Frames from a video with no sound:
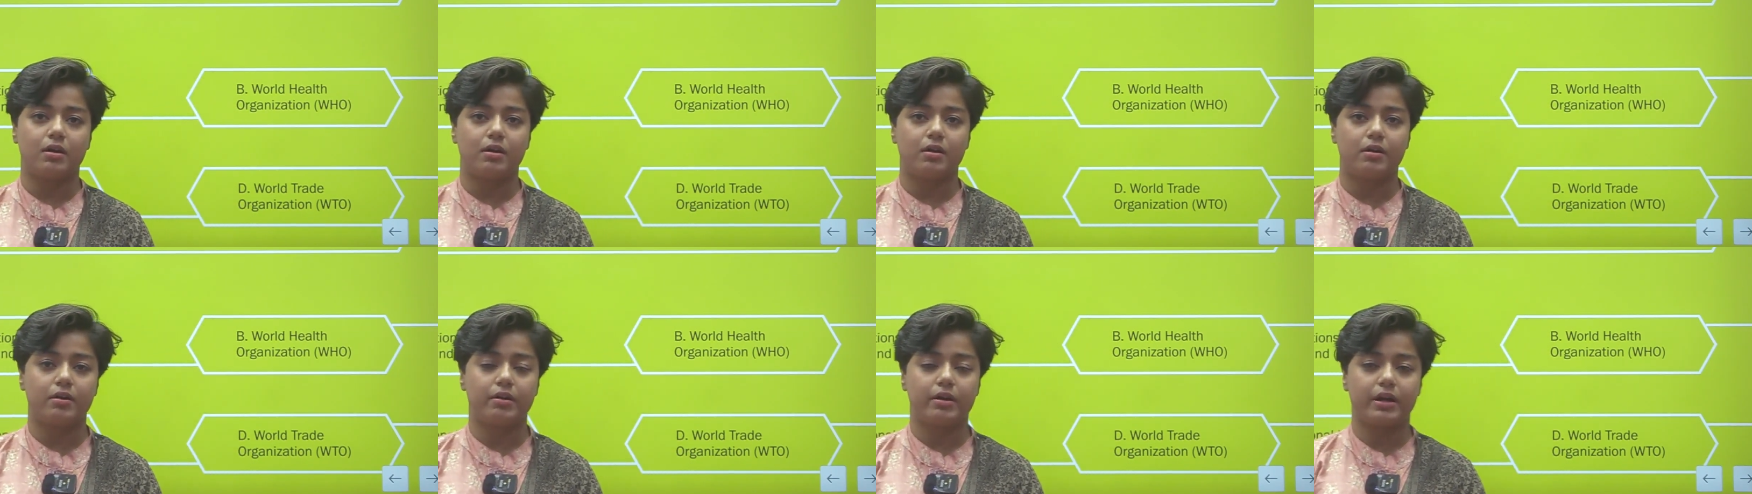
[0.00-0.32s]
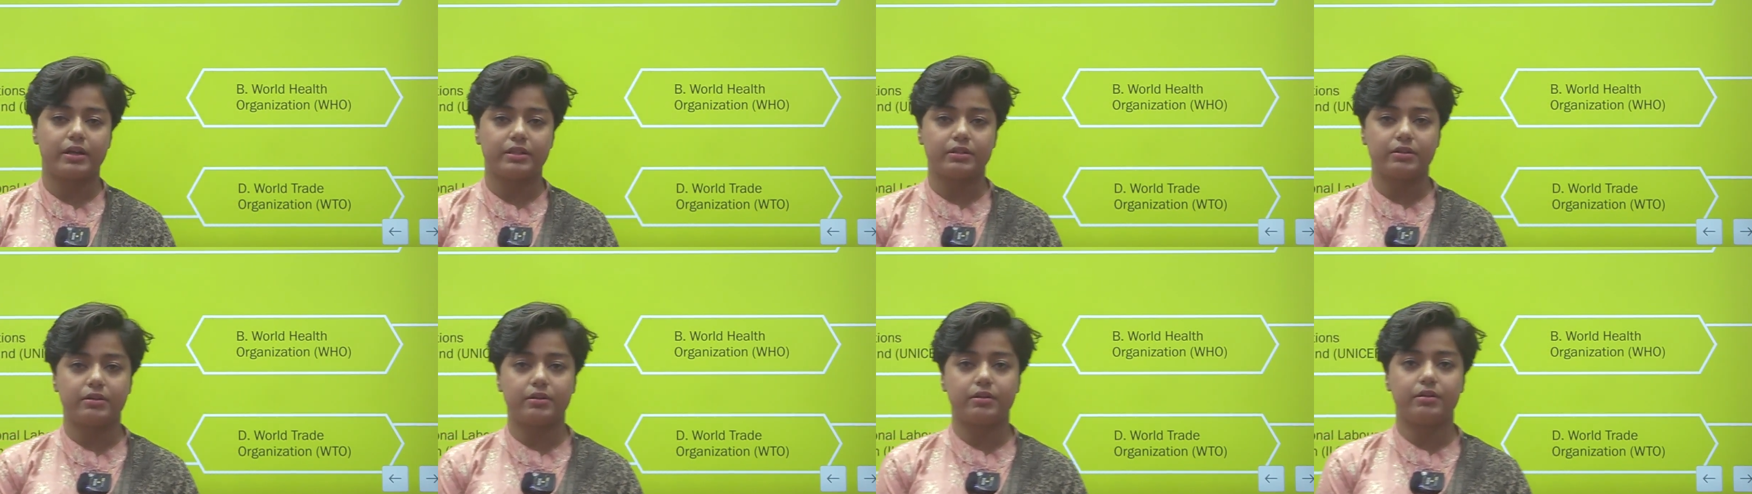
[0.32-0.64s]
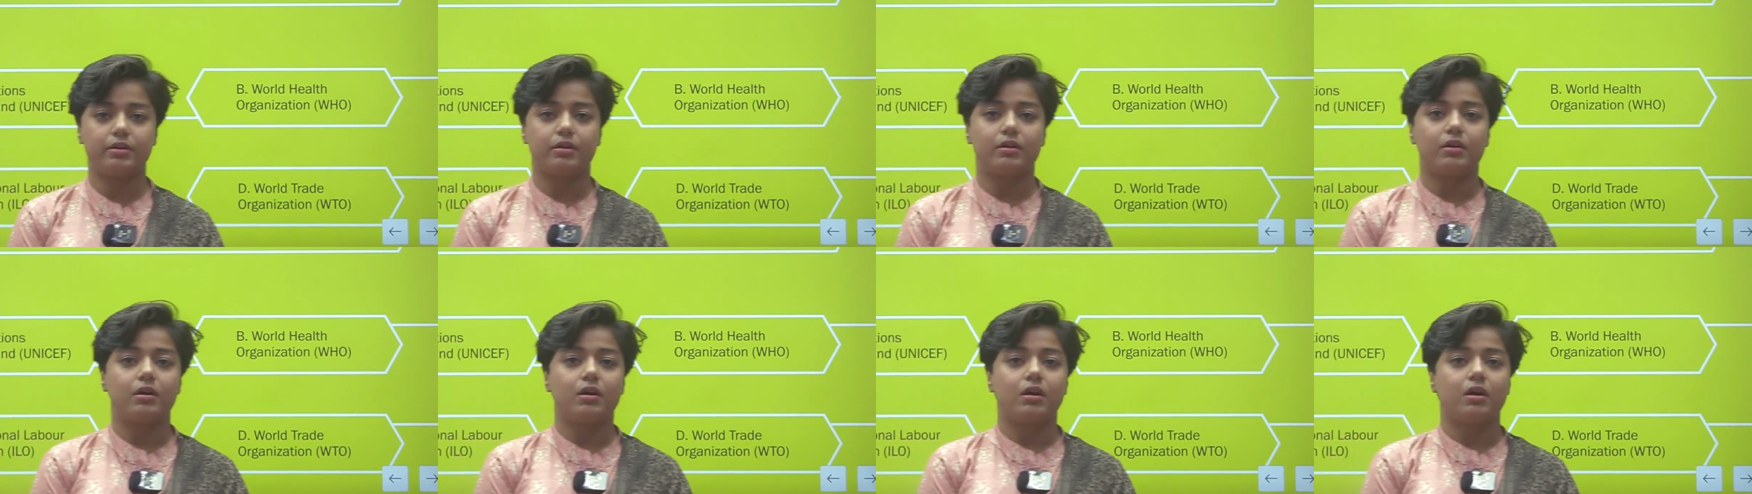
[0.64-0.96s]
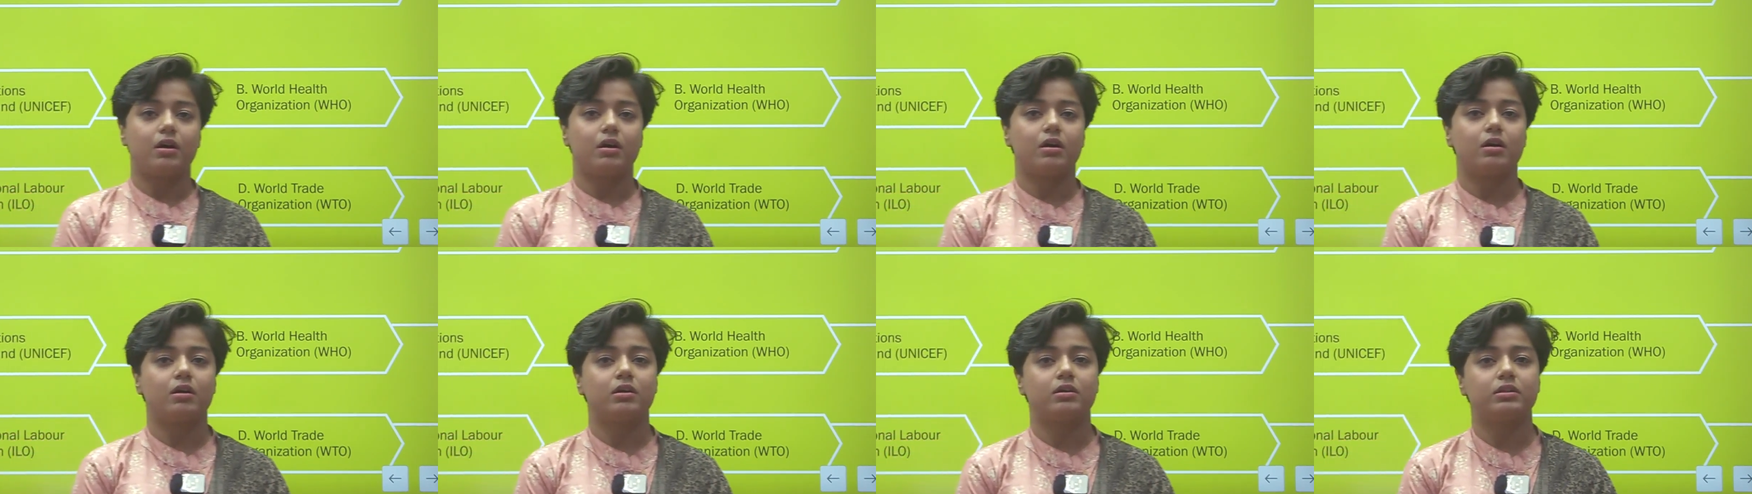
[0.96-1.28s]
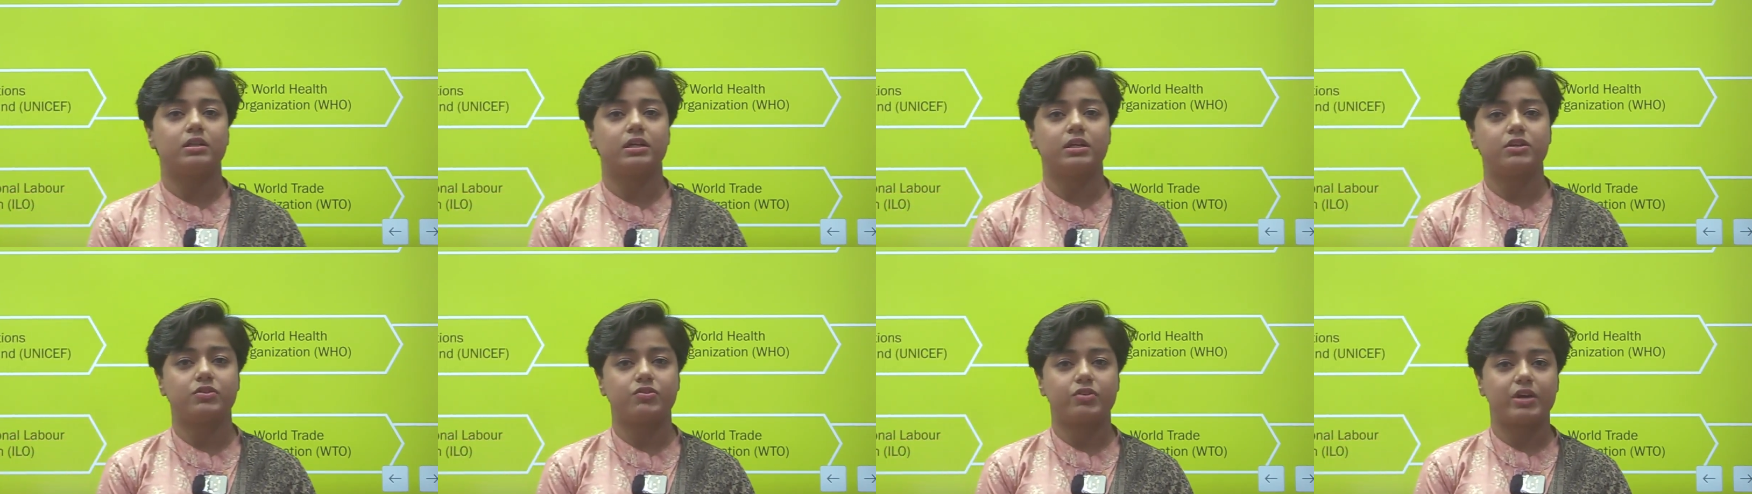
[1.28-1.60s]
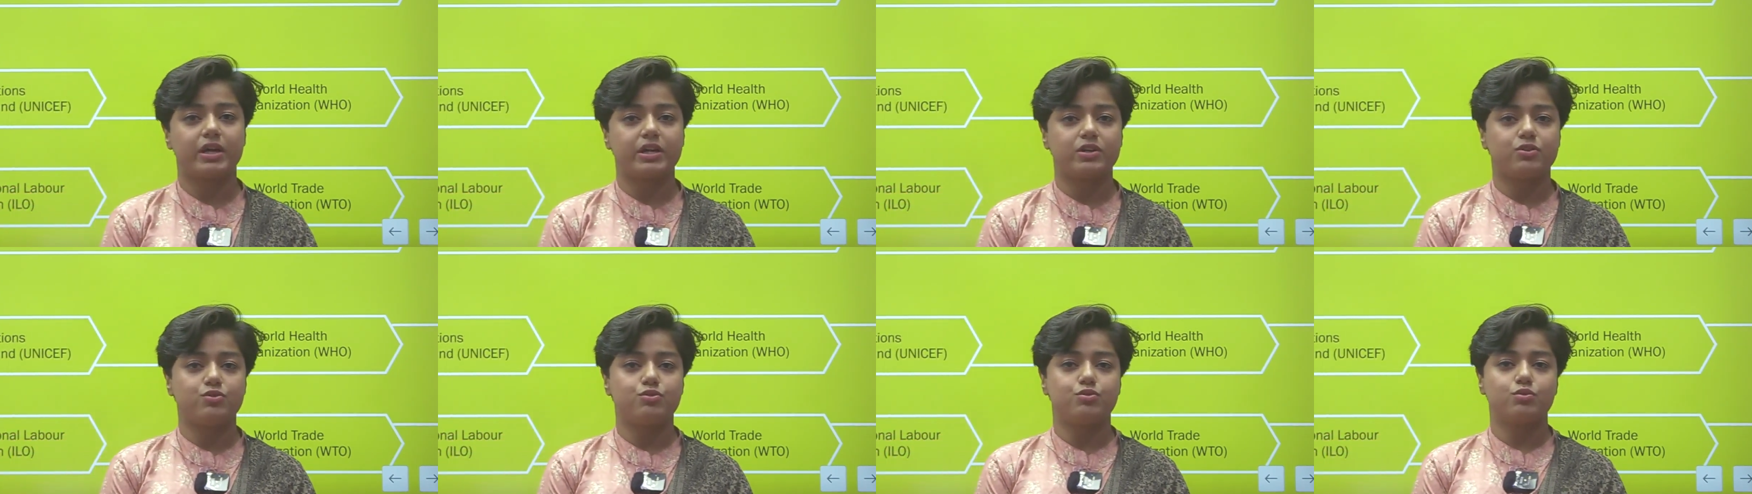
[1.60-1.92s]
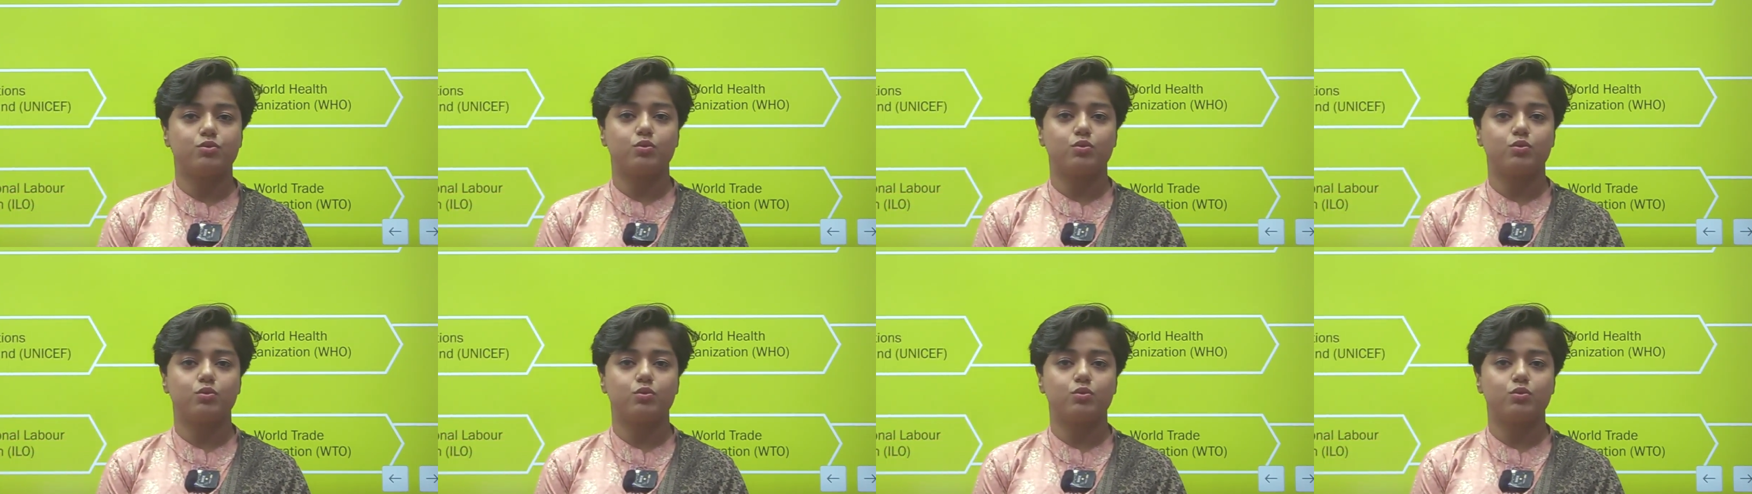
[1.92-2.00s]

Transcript: rather they tried